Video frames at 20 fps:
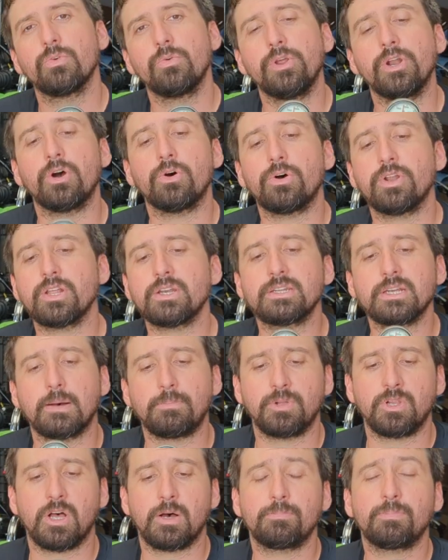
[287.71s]
We don't want to
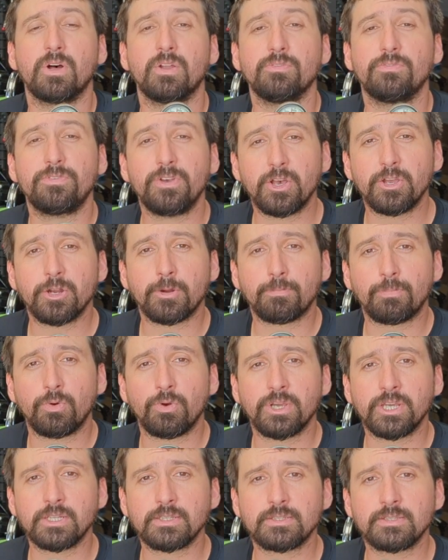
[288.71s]
double up on failure
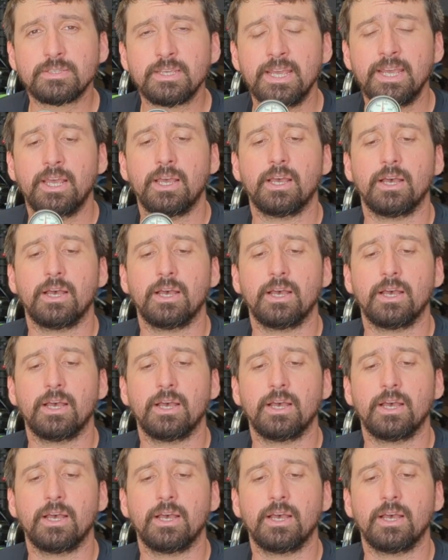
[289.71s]
points